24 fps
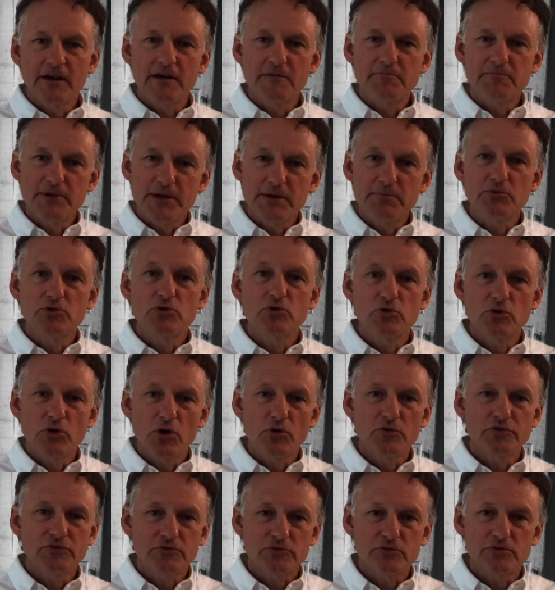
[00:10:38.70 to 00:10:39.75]
people who
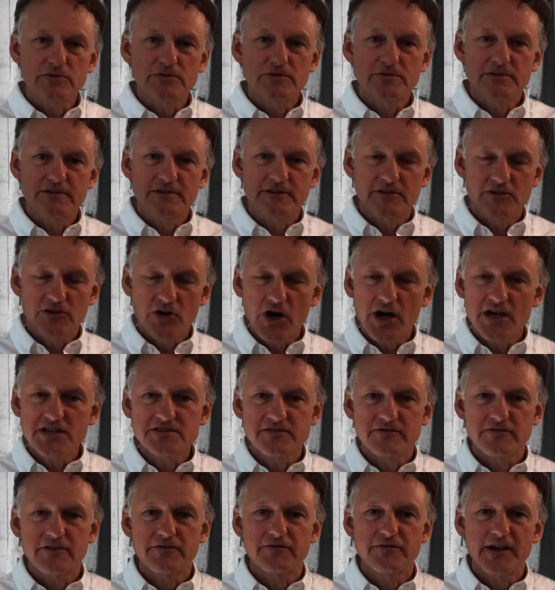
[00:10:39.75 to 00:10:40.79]
go through the loss
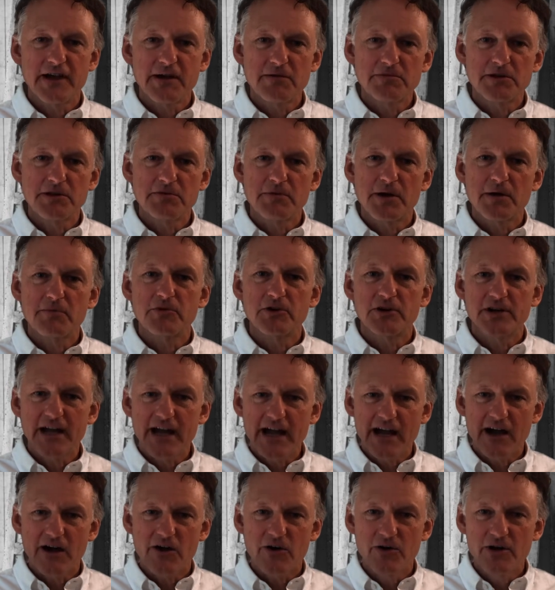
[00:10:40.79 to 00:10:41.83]
of a family member
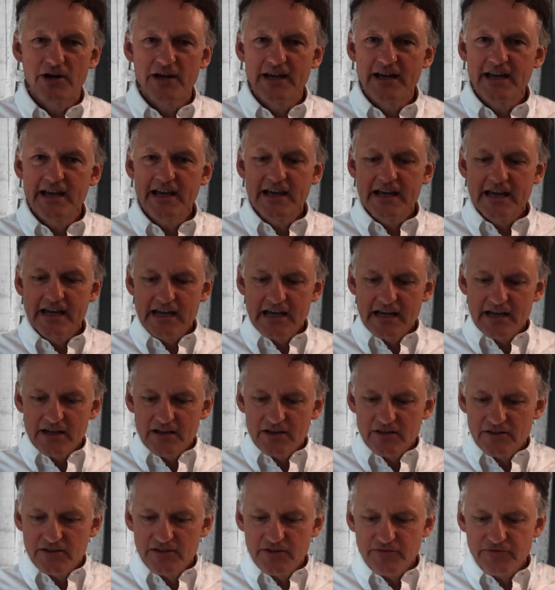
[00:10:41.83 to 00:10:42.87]
now,
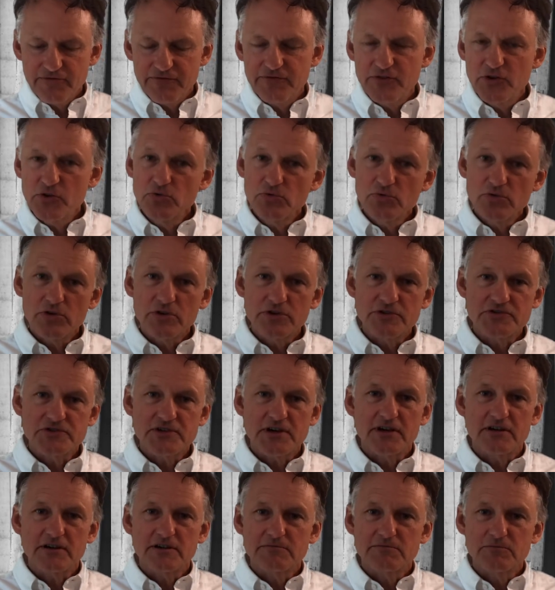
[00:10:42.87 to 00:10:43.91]
the funerals
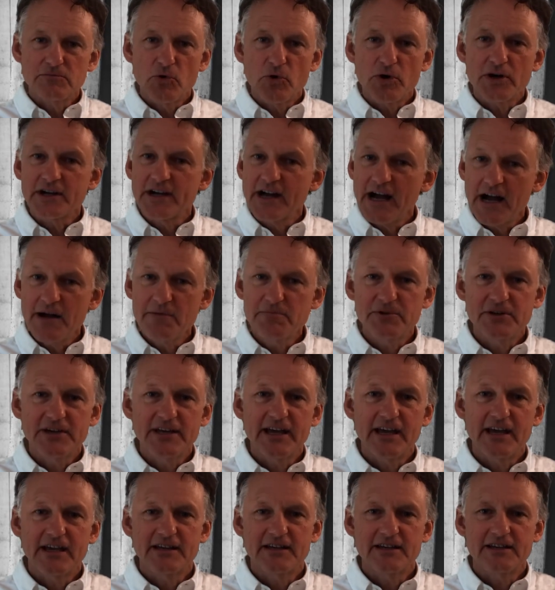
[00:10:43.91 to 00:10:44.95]
are more
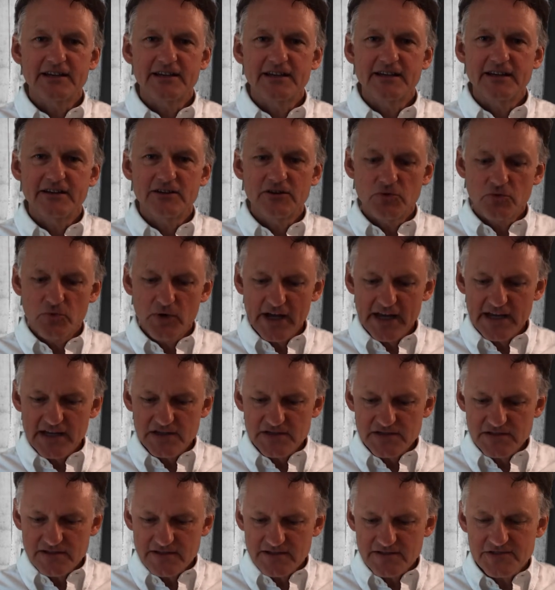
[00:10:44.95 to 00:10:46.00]
complicated, and the
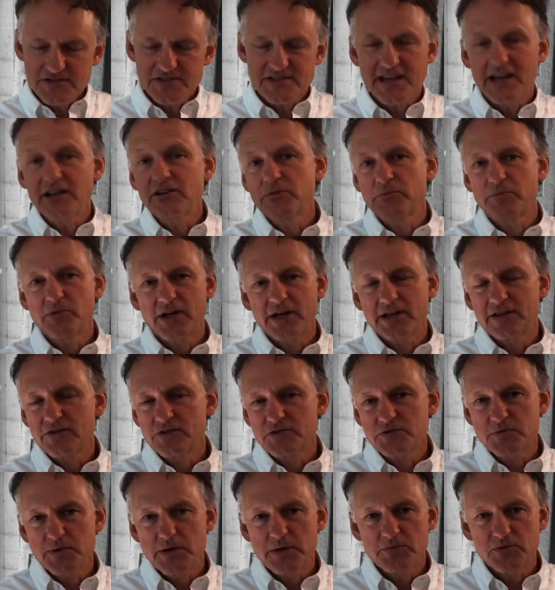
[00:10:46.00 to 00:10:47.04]
ways to celebrate
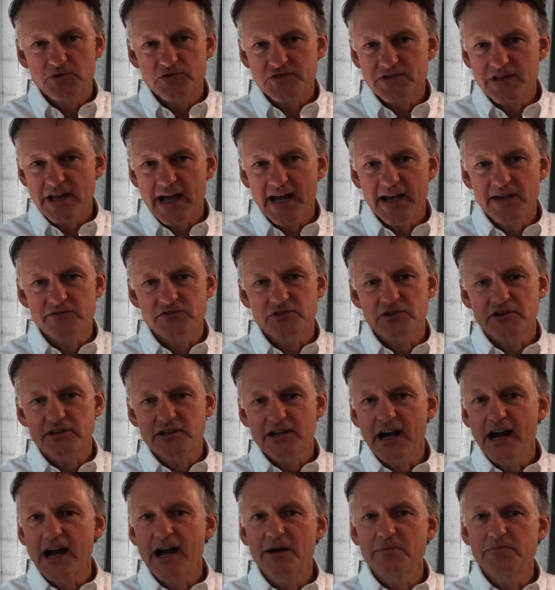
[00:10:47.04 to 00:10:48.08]
those people's lives are
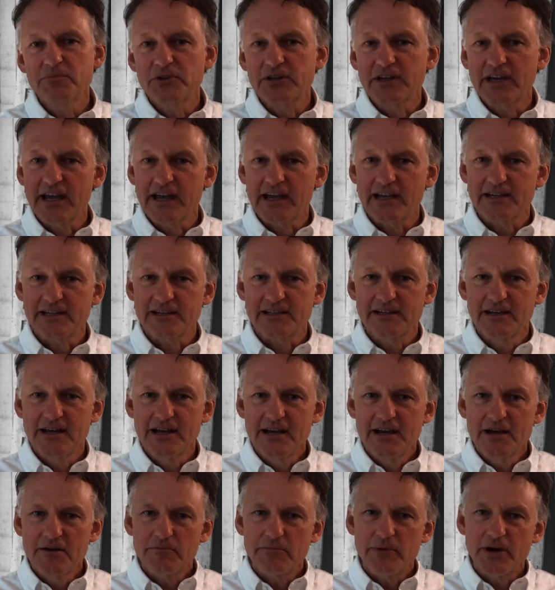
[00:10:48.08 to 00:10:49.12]
complicated
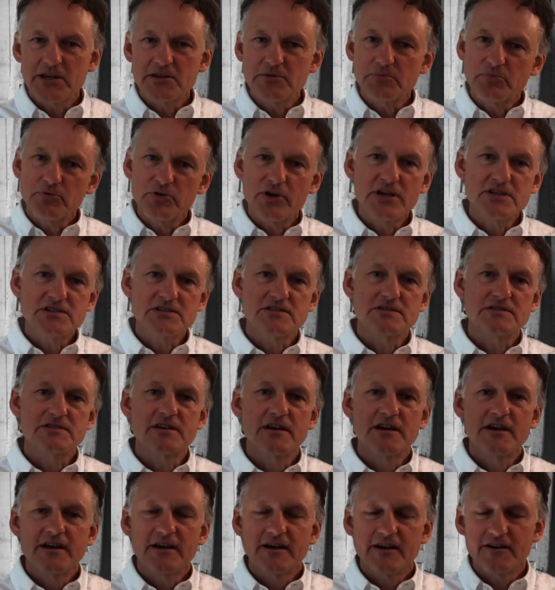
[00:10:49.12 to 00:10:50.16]
by the
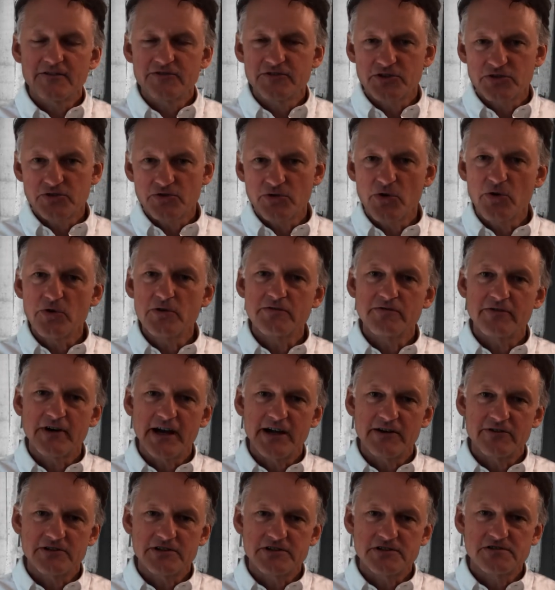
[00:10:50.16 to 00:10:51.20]
presence of the
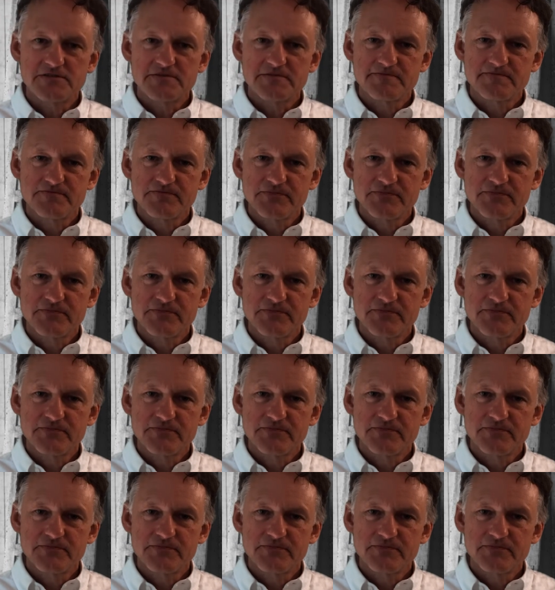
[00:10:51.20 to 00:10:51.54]
coronavirus.